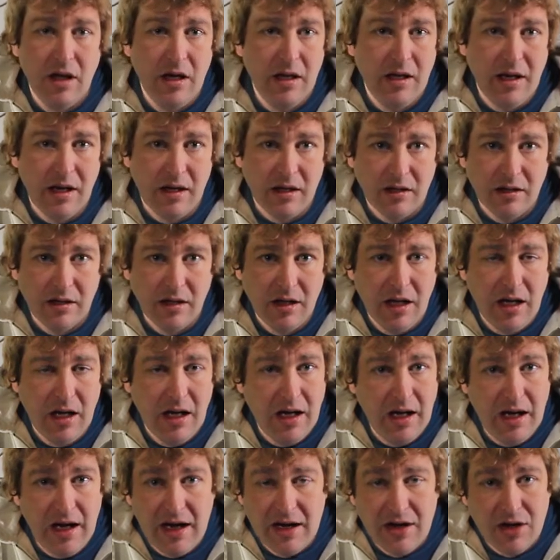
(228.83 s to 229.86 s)
Now,
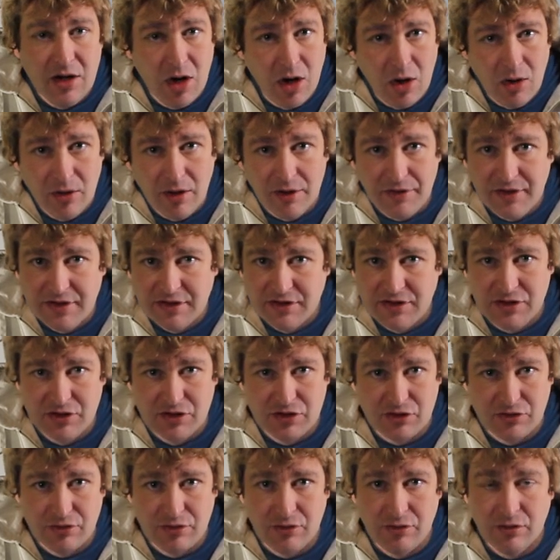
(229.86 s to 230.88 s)
I know that this
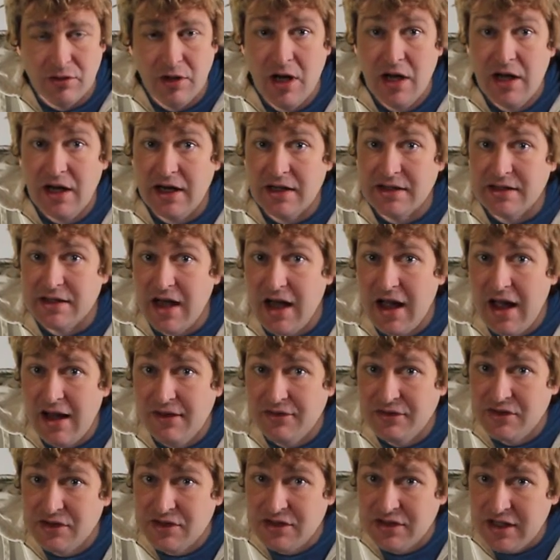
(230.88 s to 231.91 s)
is true because I
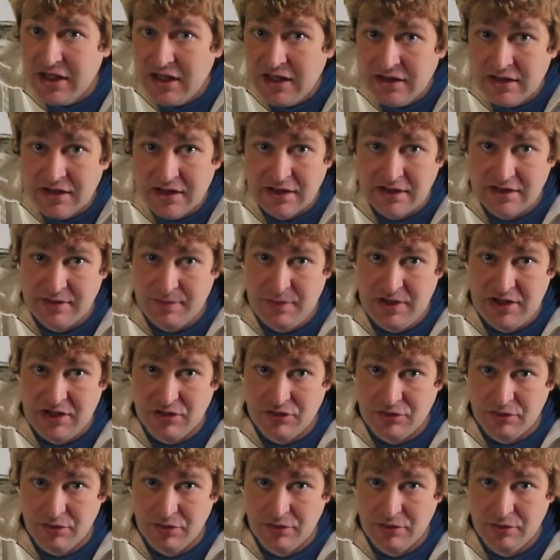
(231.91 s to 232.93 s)
have seen this be
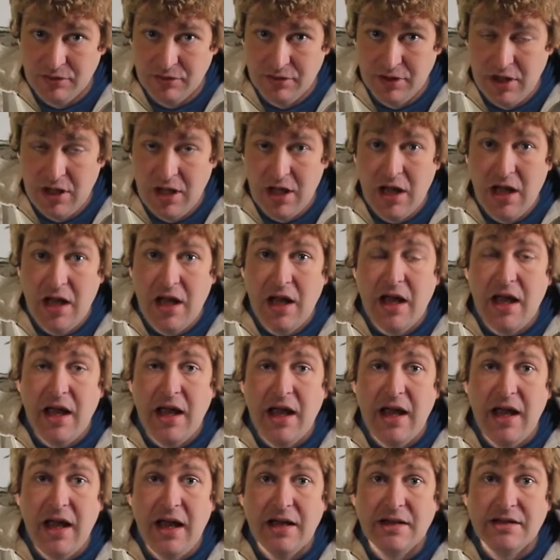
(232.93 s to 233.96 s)
true.
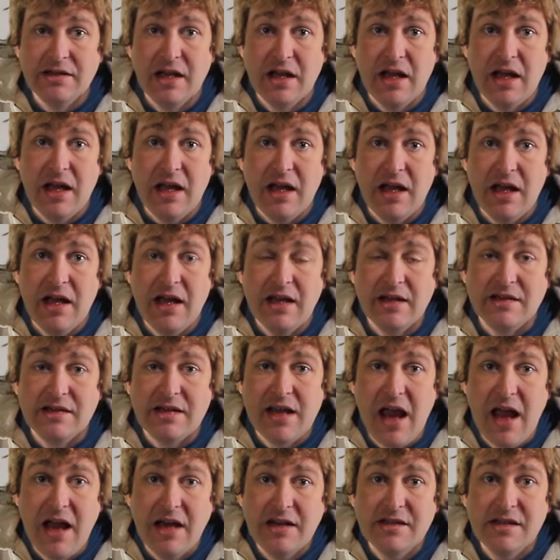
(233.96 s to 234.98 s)
And it
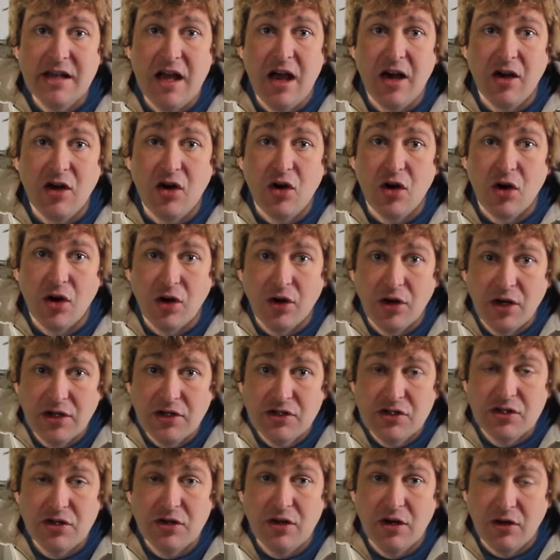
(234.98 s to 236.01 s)
takes a
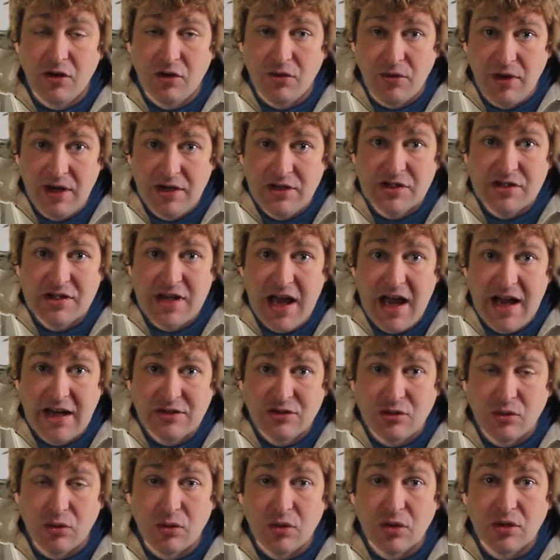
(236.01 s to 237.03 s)
courageous
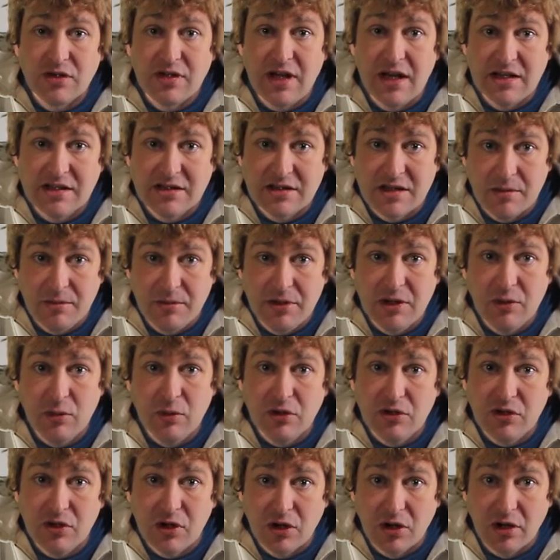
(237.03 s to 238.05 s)
actor, it takes somebody
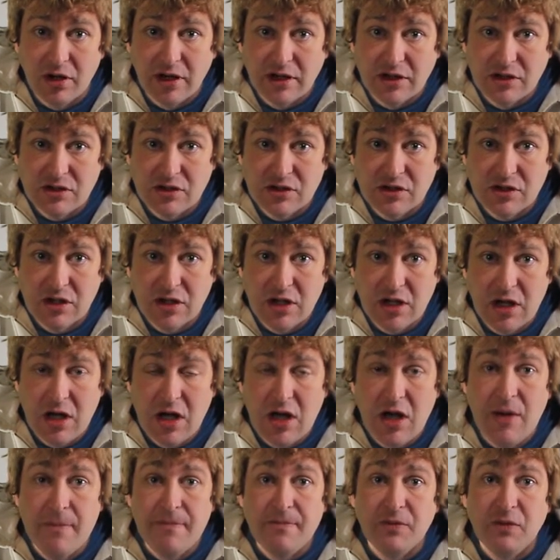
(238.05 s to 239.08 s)
with courage
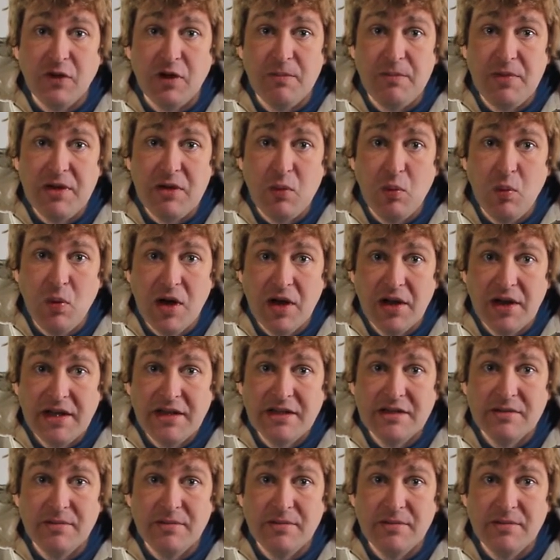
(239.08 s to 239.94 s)
to be willing